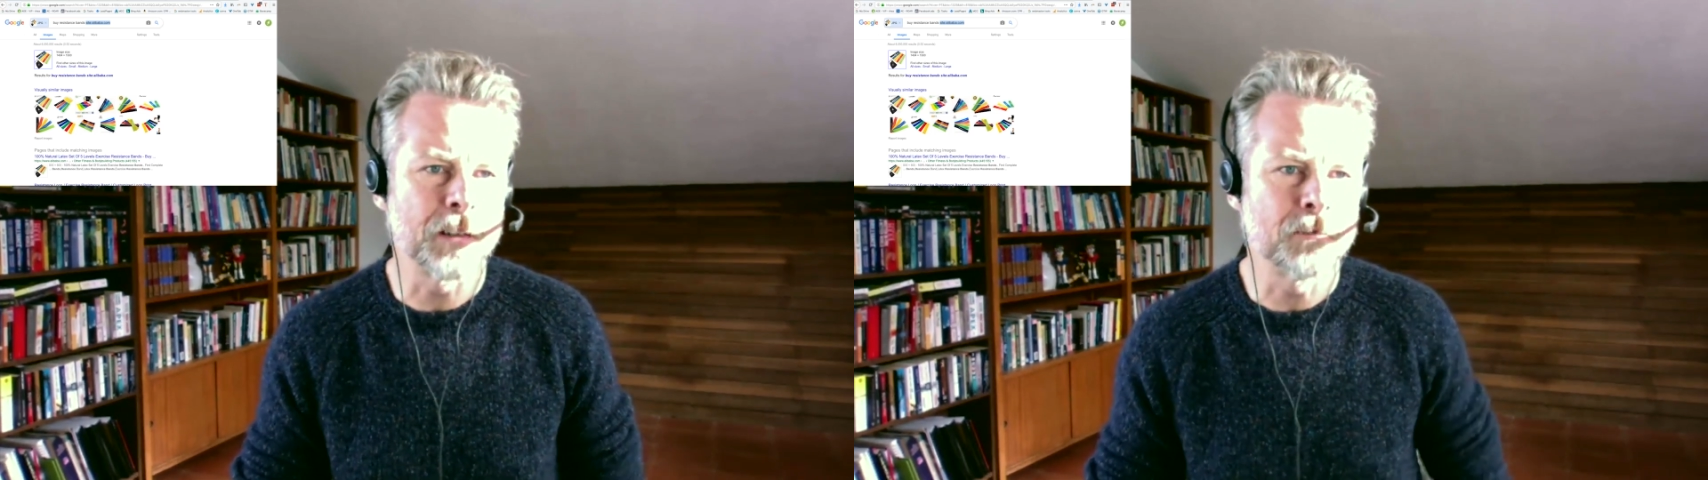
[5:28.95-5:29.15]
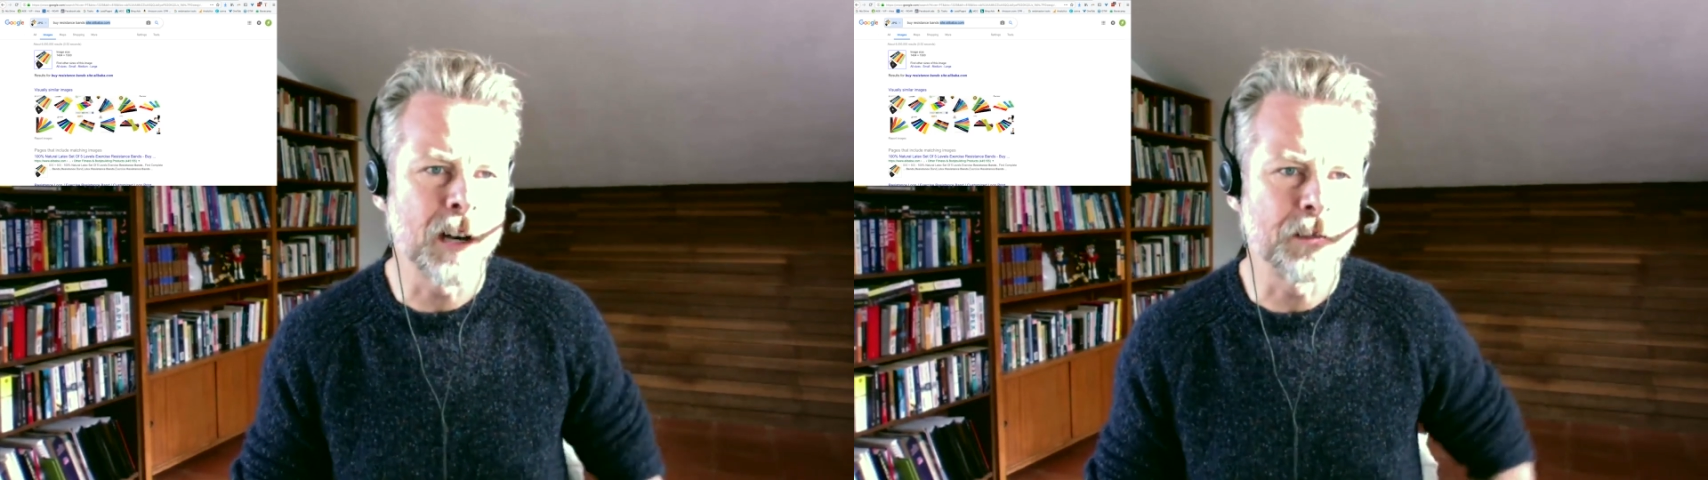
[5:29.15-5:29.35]

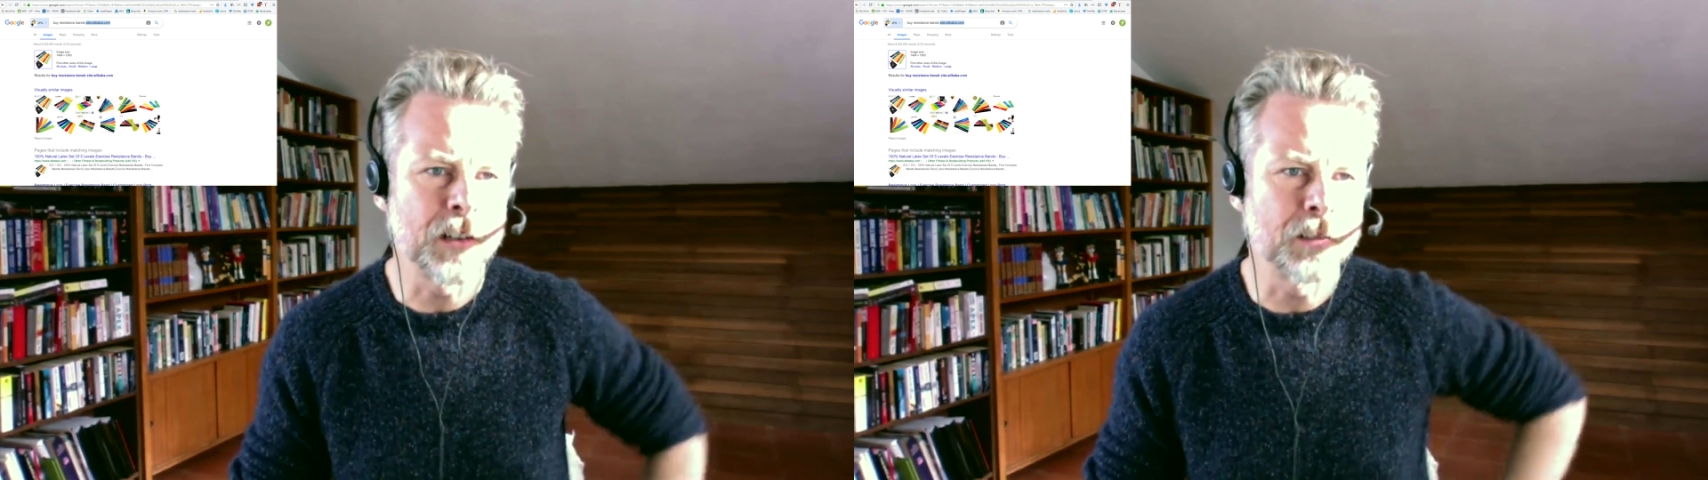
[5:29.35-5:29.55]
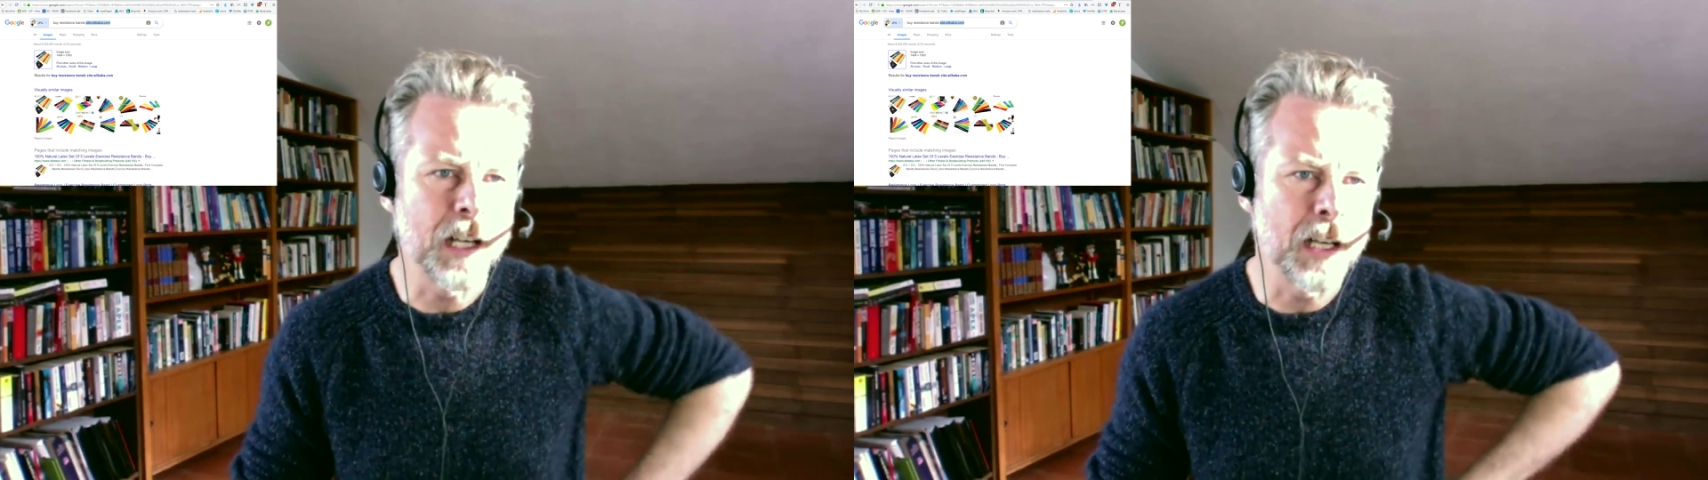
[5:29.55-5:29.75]

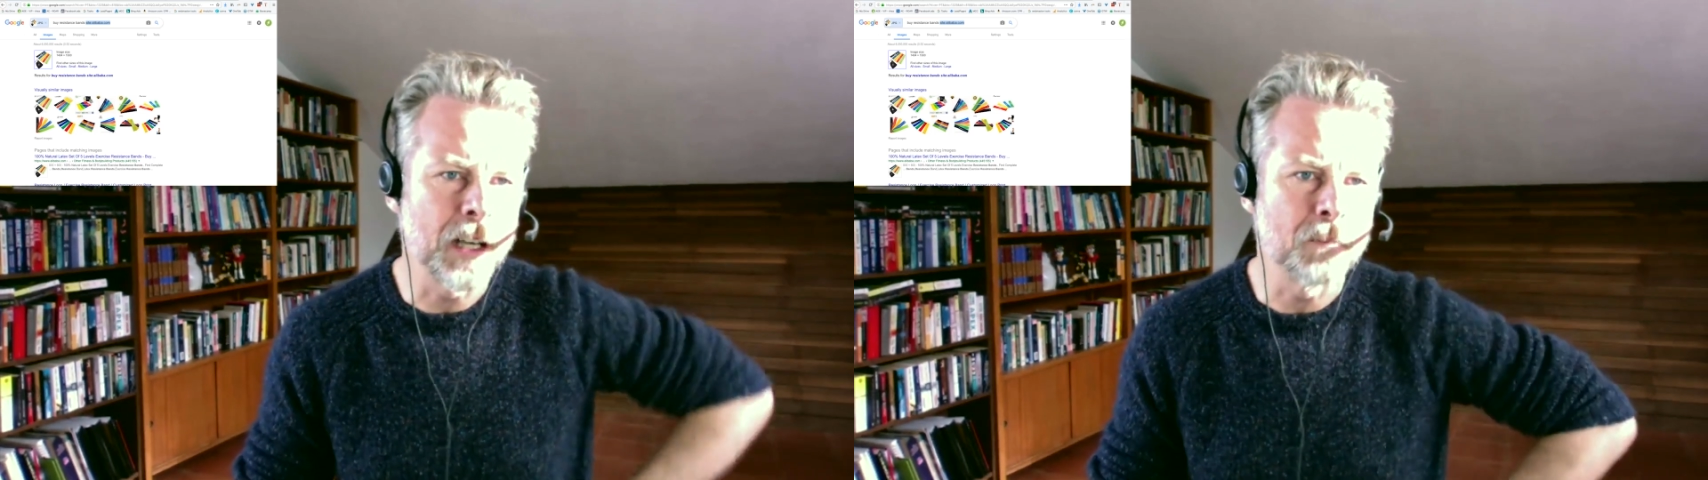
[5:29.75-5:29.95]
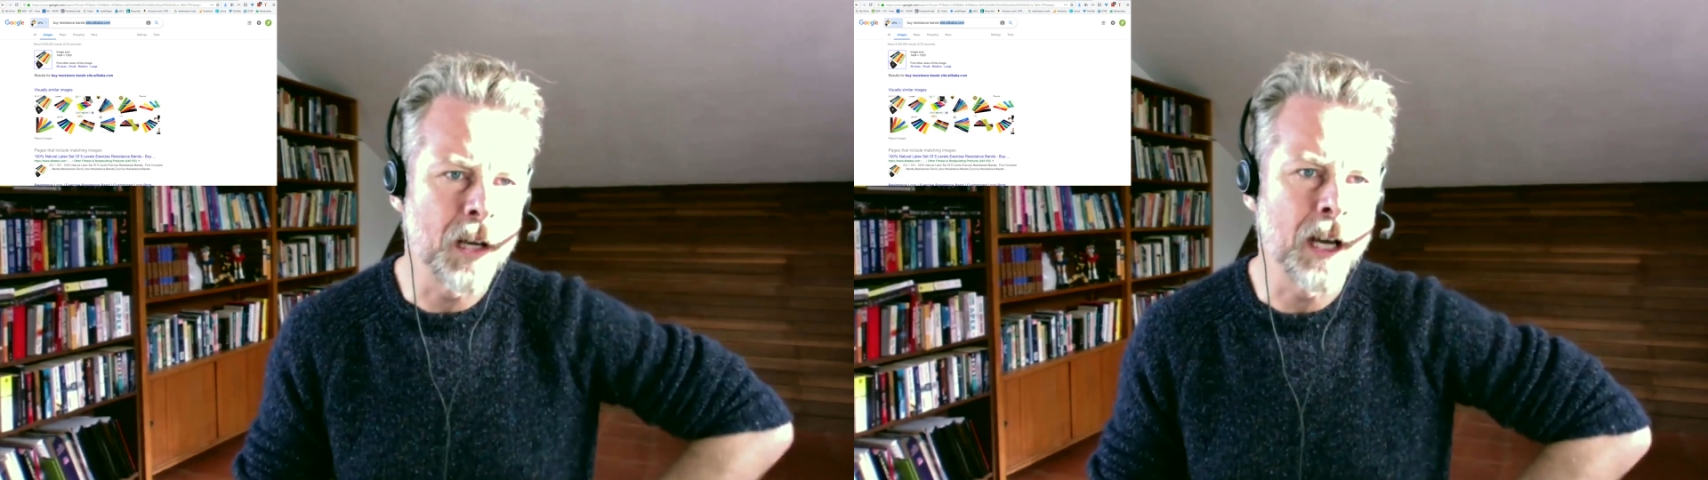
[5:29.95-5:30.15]

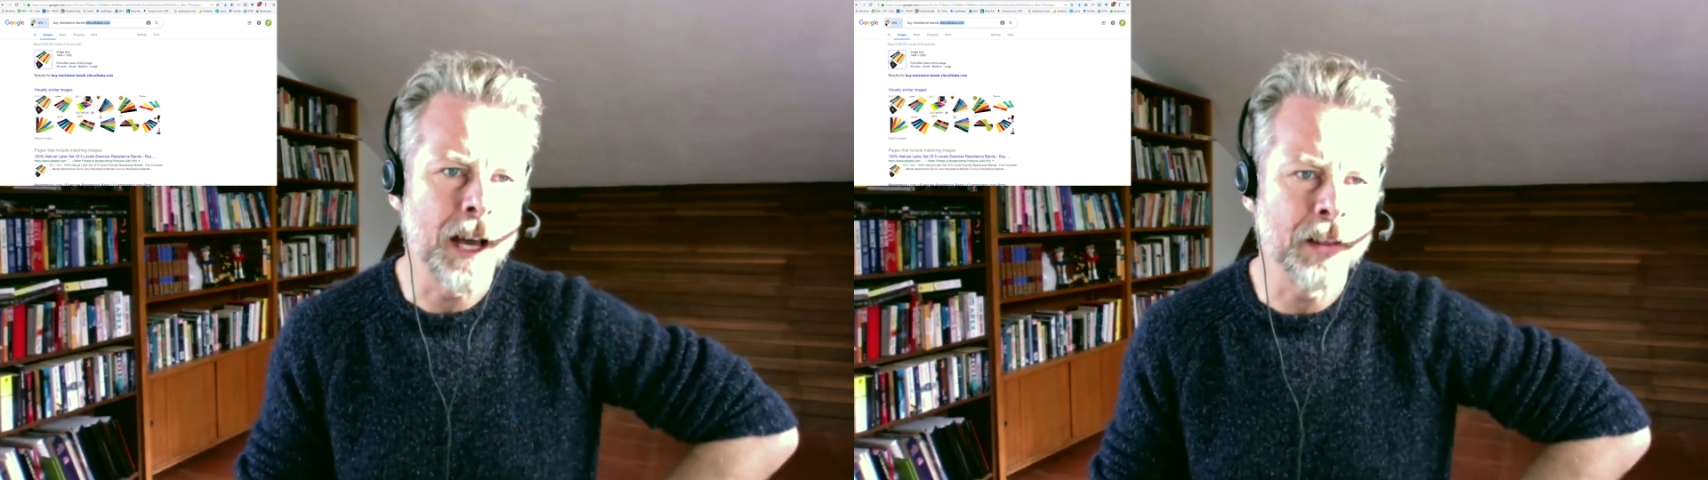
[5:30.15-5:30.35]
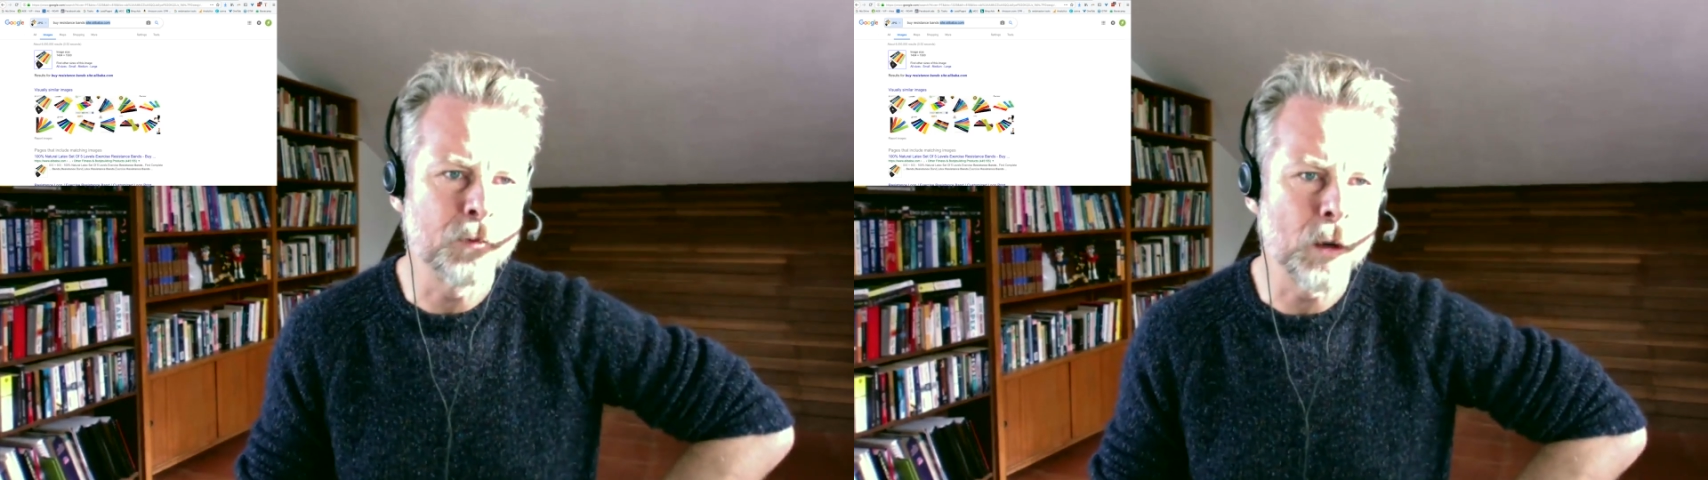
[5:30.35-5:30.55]
the
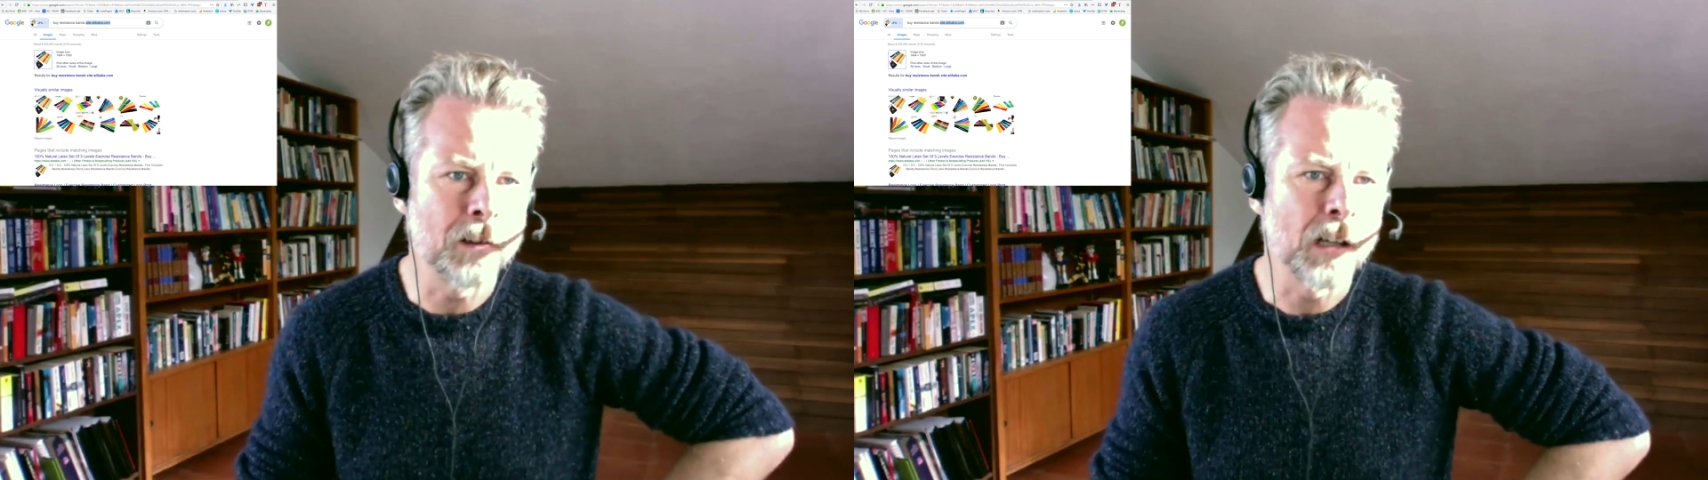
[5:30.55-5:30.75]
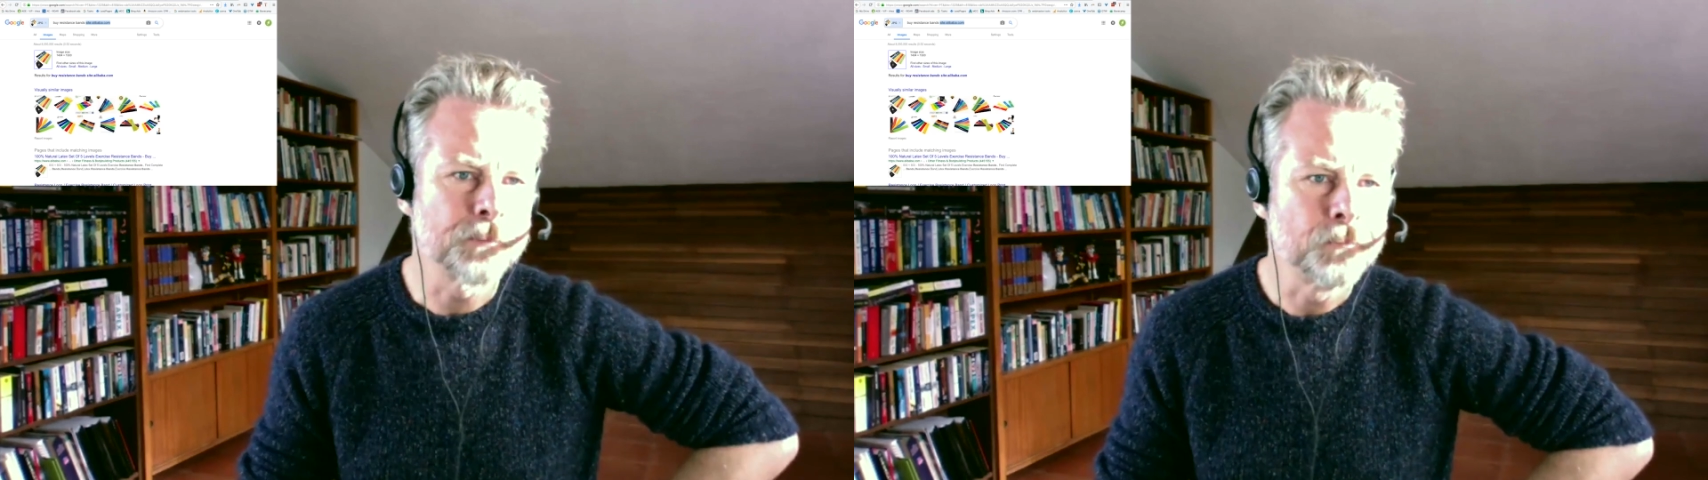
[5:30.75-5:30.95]
other way
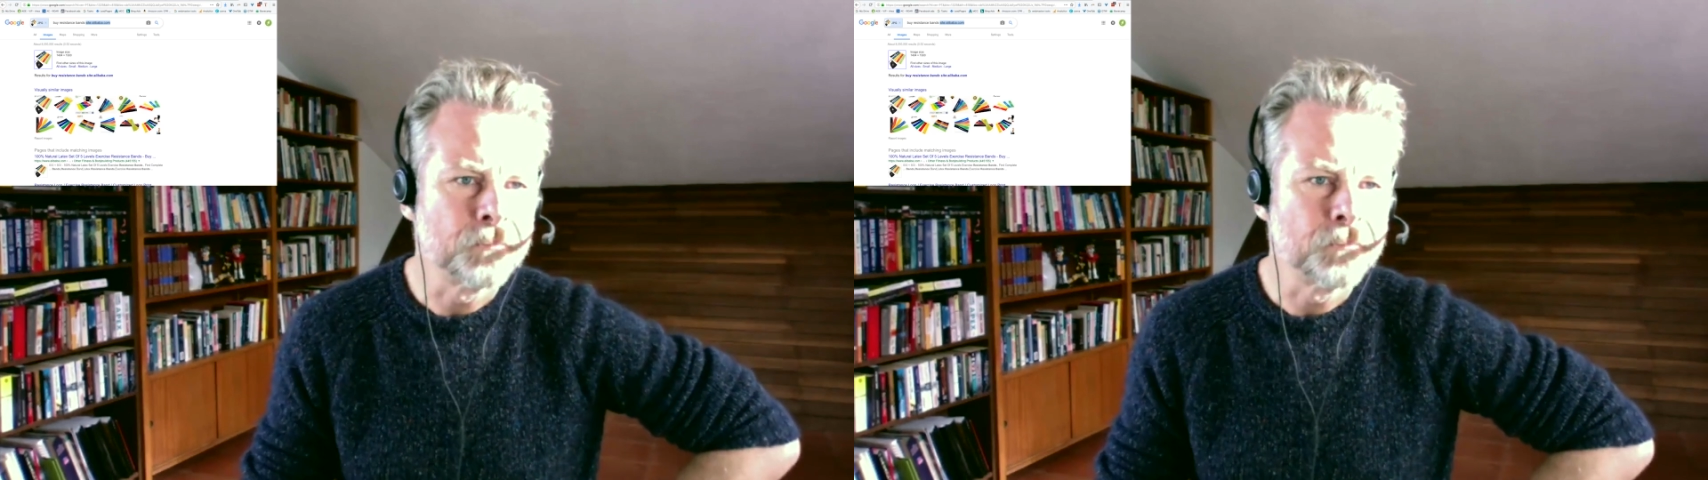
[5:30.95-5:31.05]
around.